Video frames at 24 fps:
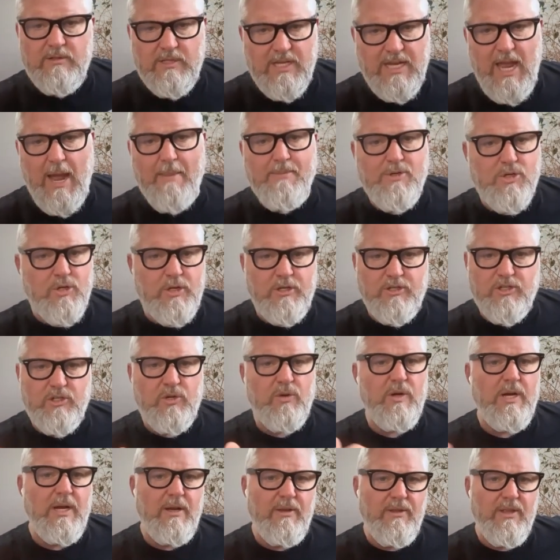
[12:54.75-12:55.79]
capturing
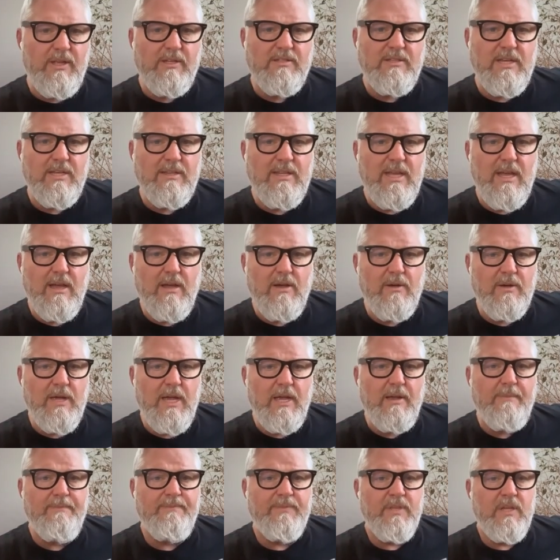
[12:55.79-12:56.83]
screen, things like that.
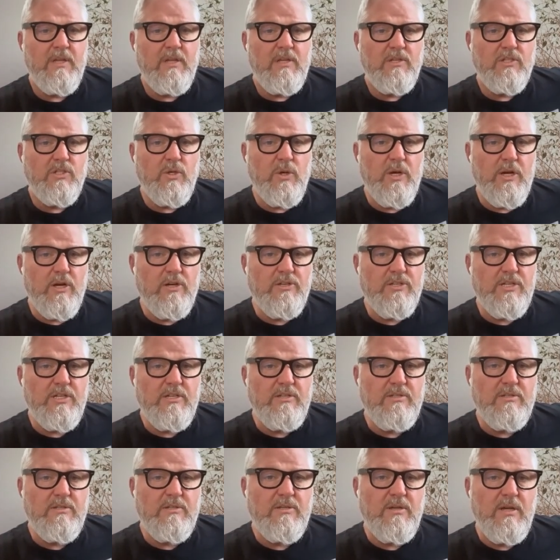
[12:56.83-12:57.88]
Okay, so here's
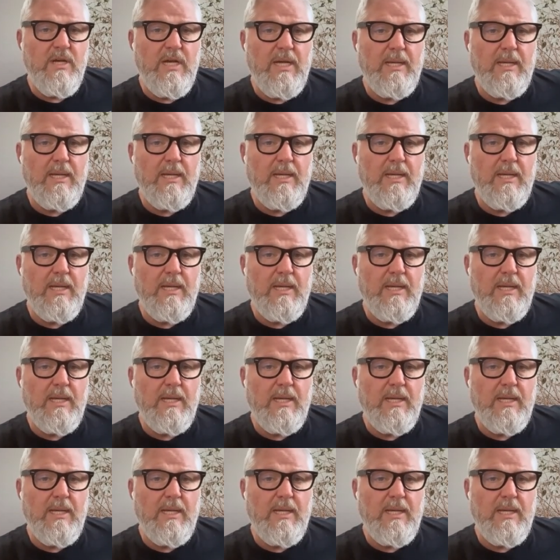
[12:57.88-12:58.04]
his